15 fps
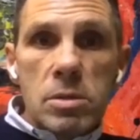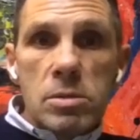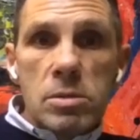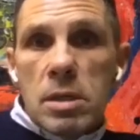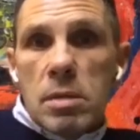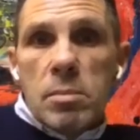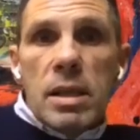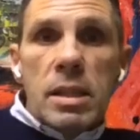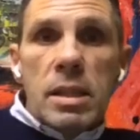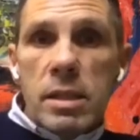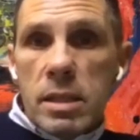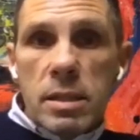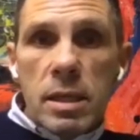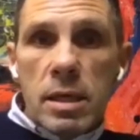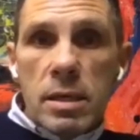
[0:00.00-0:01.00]
because somebody
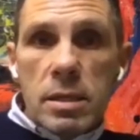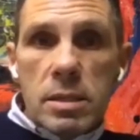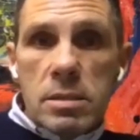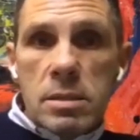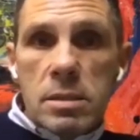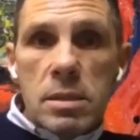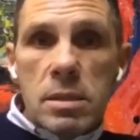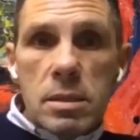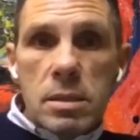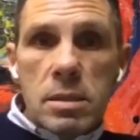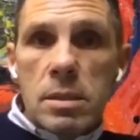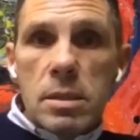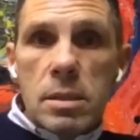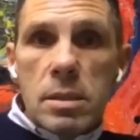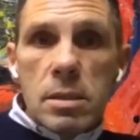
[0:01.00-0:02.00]
thinks that is
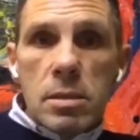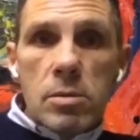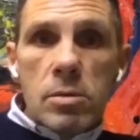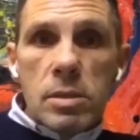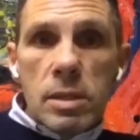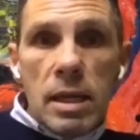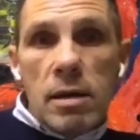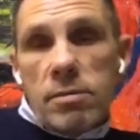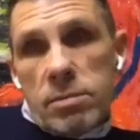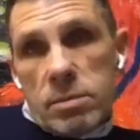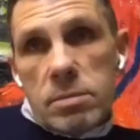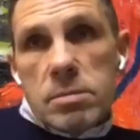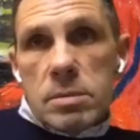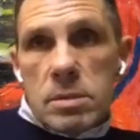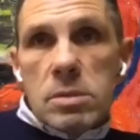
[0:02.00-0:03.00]
good enough.
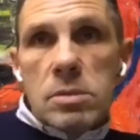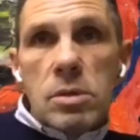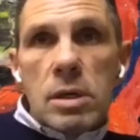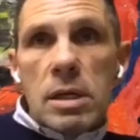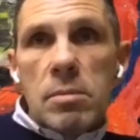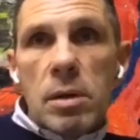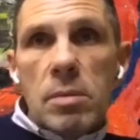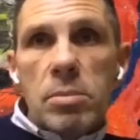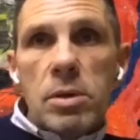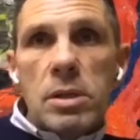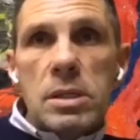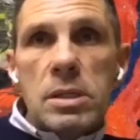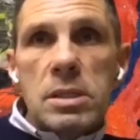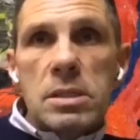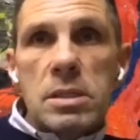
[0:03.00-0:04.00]
Talking about
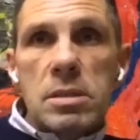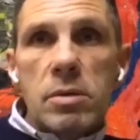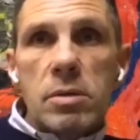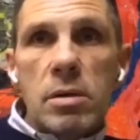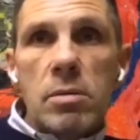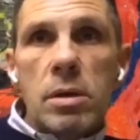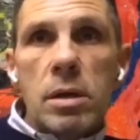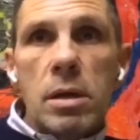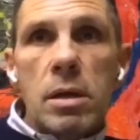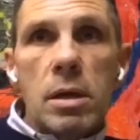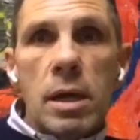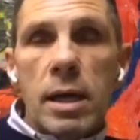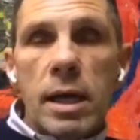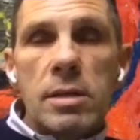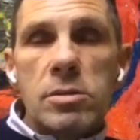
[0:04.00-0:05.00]
politicians de nuevo.
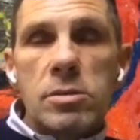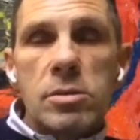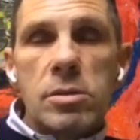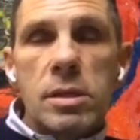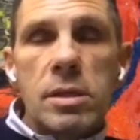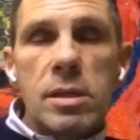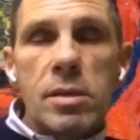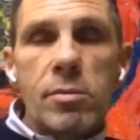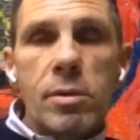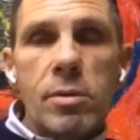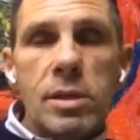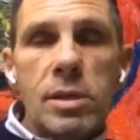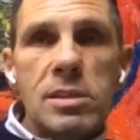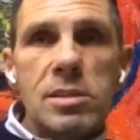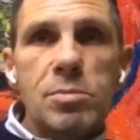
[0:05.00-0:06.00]
Again, sorry, de
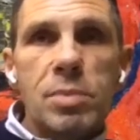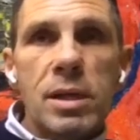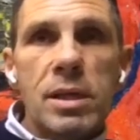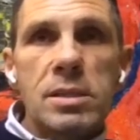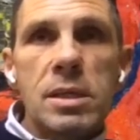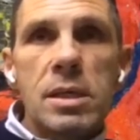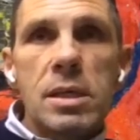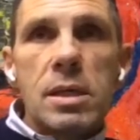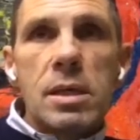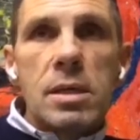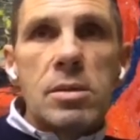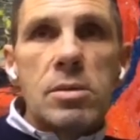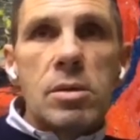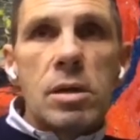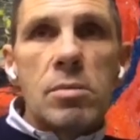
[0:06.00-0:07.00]
nuevo, that's Spanish.
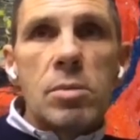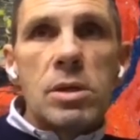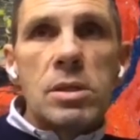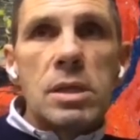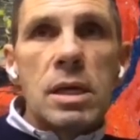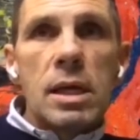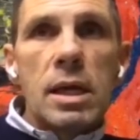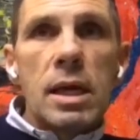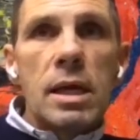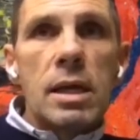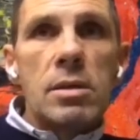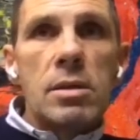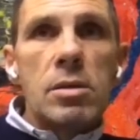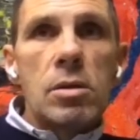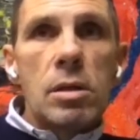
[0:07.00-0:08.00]
Talking politicians
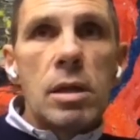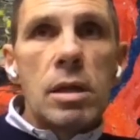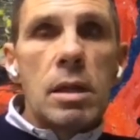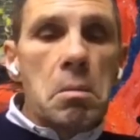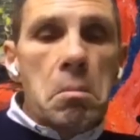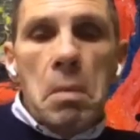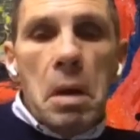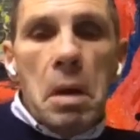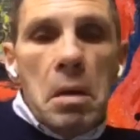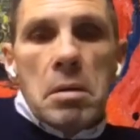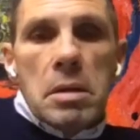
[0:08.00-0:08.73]
again and all of that.